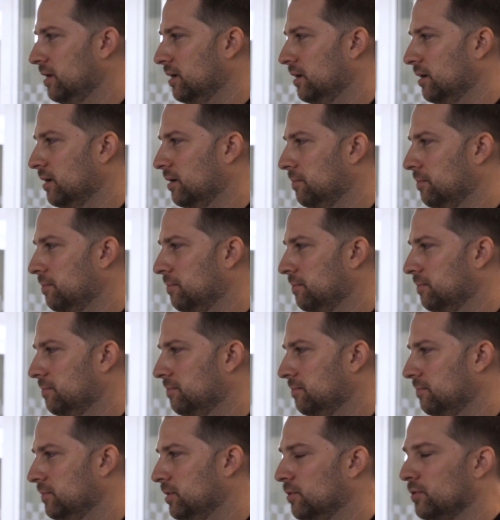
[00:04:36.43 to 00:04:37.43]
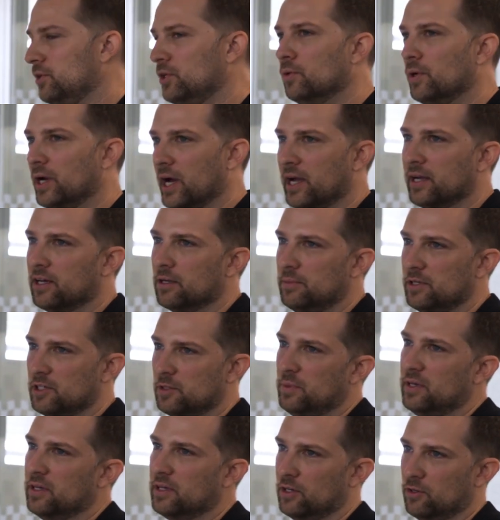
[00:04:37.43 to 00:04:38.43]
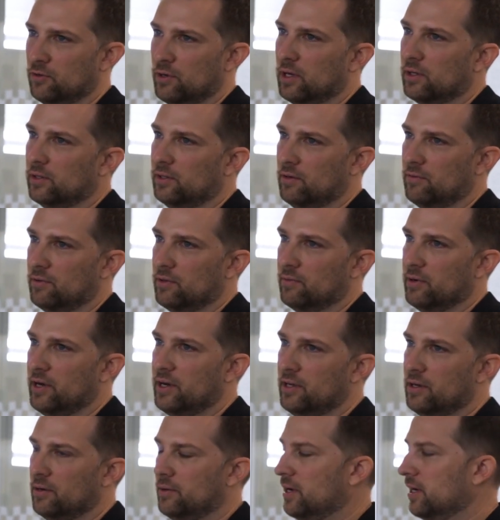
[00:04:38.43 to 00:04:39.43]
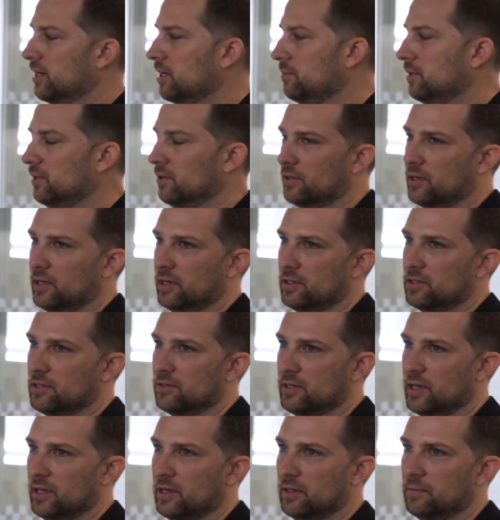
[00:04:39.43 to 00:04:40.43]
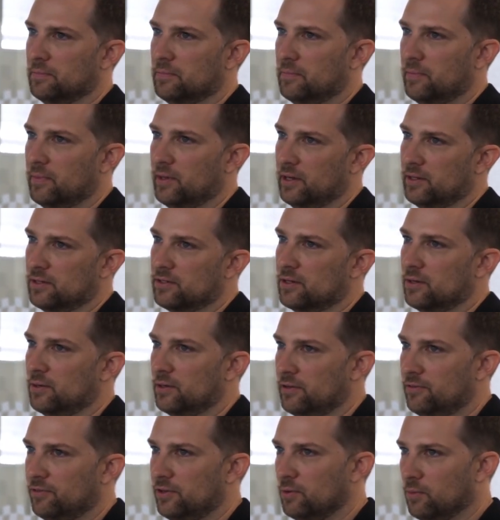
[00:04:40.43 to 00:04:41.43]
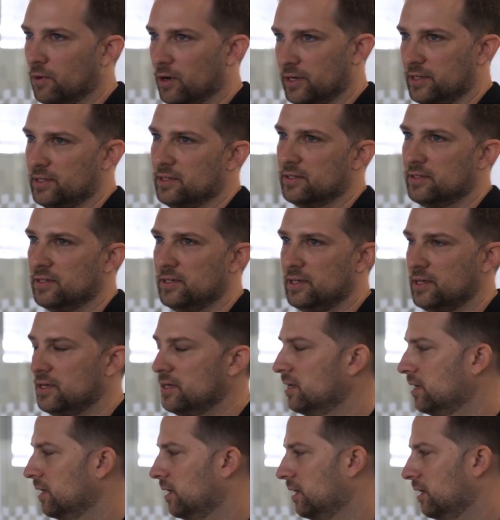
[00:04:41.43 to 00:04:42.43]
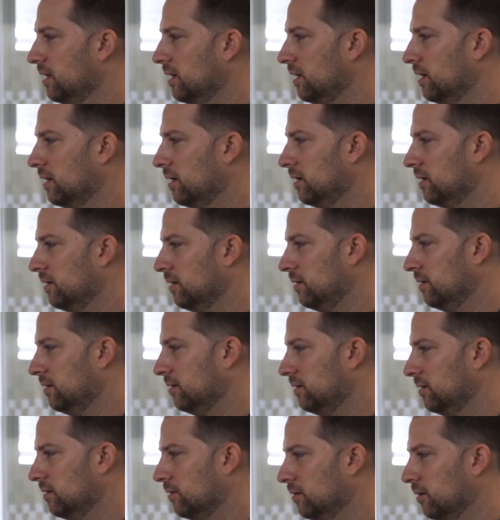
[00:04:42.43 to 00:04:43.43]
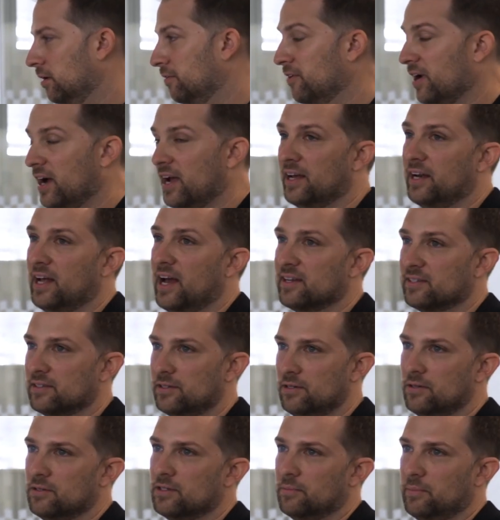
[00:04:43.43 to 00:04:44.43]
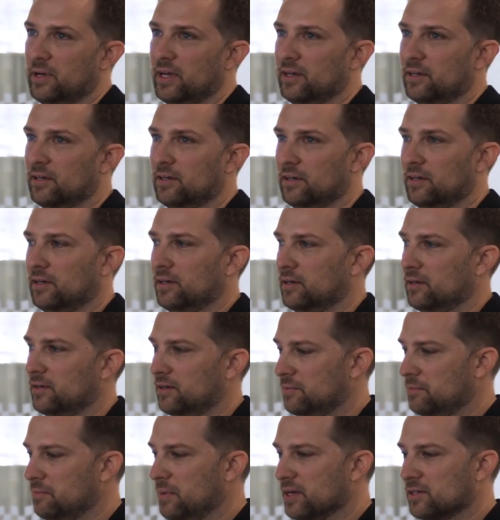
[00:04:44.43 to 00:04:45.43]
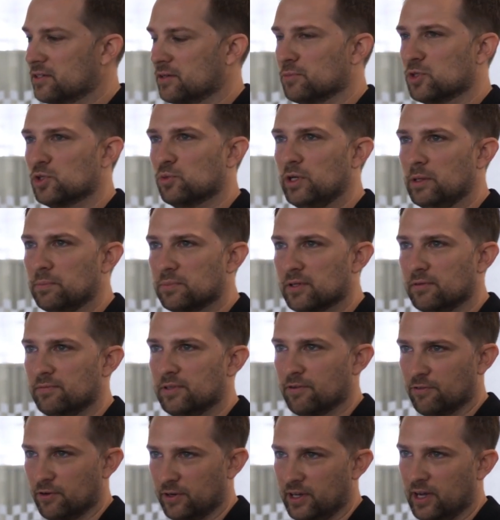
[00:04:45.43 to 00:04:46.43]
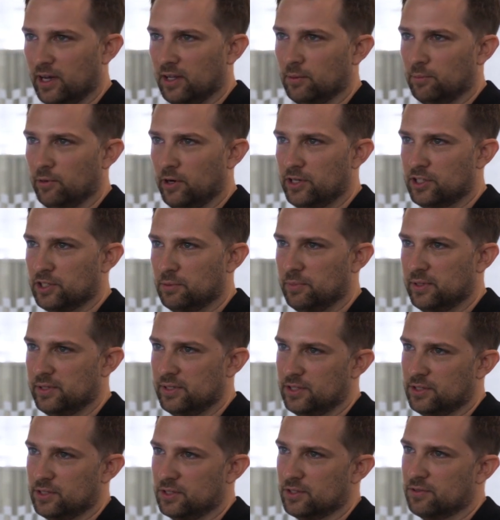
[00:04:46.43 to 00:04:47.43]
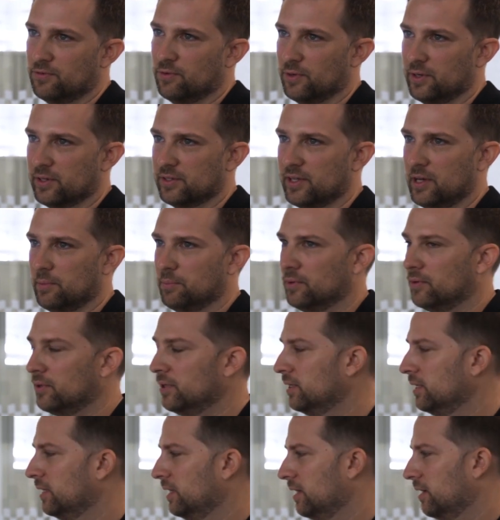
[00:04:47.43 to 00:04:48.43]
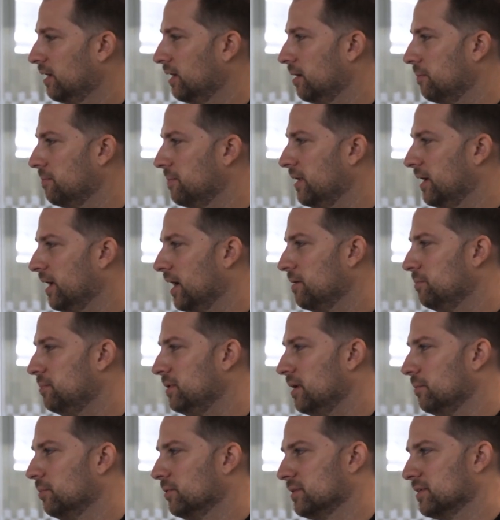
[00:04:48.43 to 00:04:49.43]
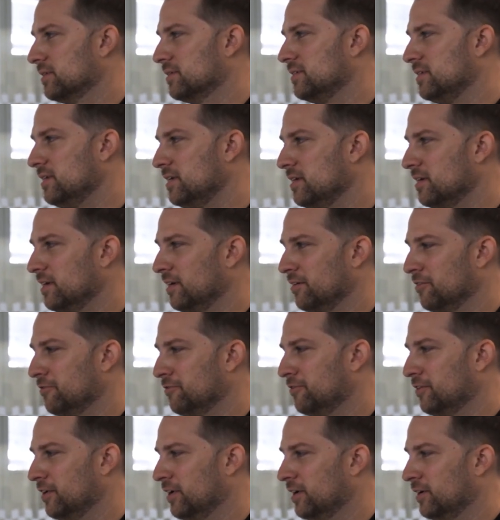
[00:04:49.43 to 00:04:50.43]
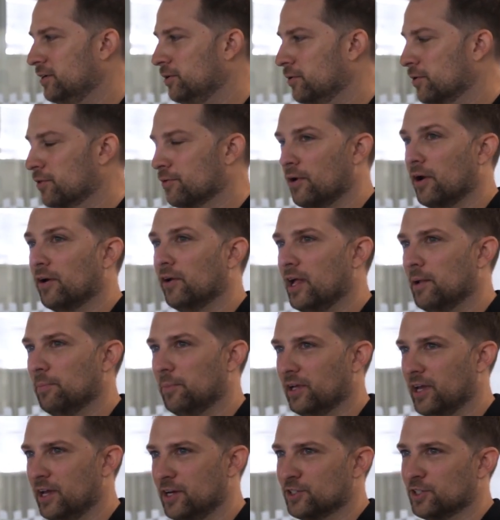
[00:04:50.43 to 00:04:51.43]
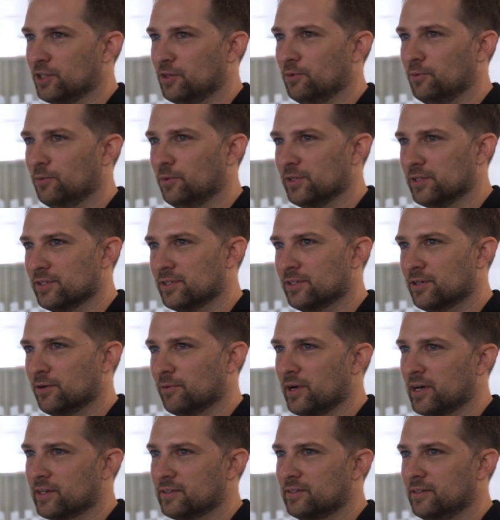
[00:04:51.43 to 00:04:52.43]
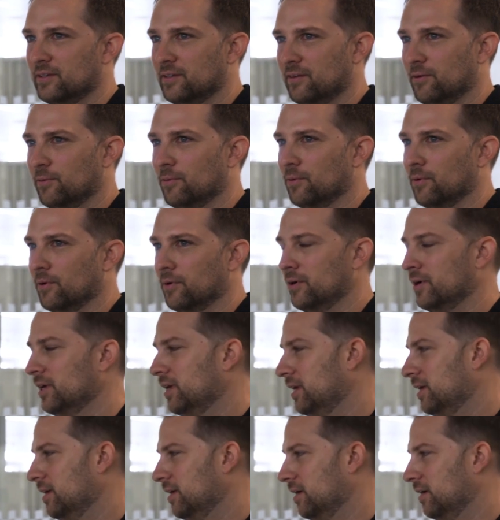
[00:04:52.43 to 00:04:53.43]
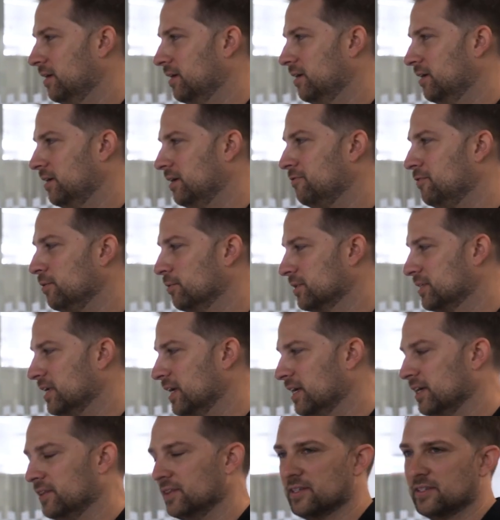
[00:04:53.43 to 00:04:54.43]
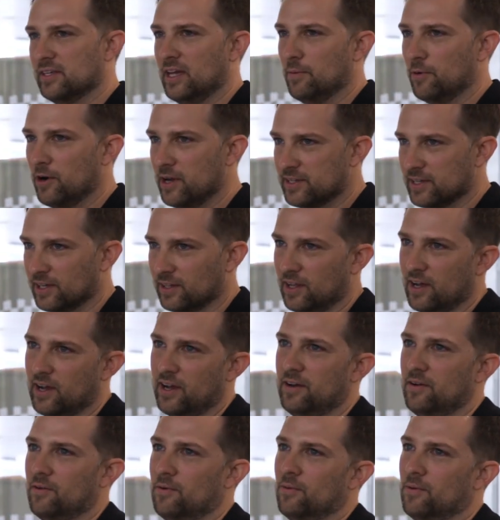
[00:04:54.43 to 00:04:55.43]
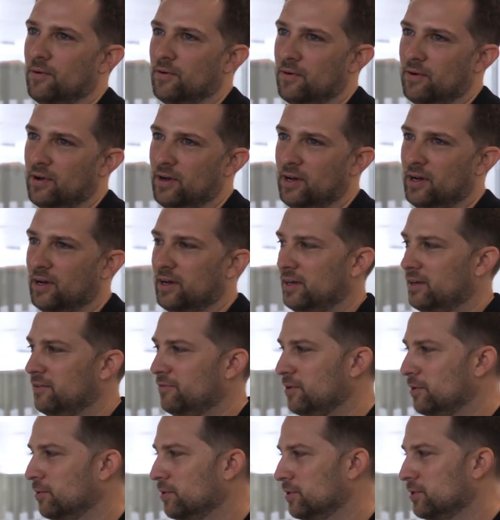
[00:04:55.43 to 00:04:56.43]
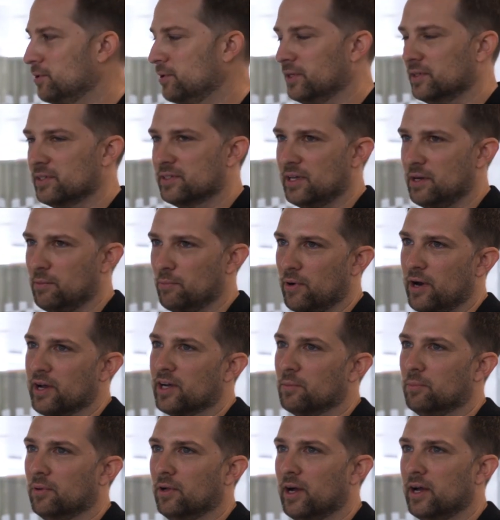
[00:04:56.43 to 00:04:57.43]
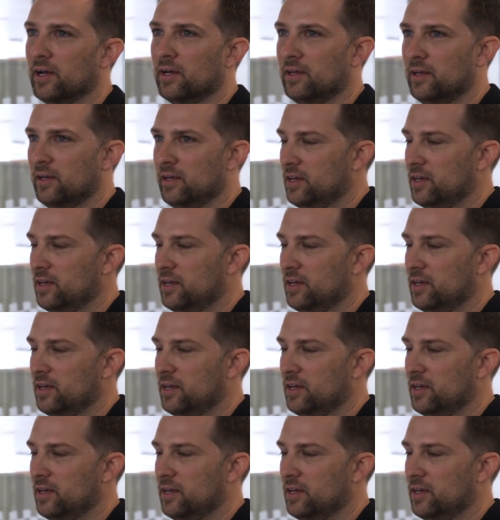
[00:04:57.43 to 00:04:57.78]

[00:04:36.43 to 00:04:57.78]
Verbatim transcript: Um, you know, you and I could be speaking directly over the radio, and I could be looking at your data. And so, if you wanted to see, uh, or if I had asked you to make uh, make some sweeps of different calibration positions, for example, um, then I'd be able to see if uh, your throttle application was correct, or uh, if you were taking the same racing line, or uh, if you were doing the same brake apply.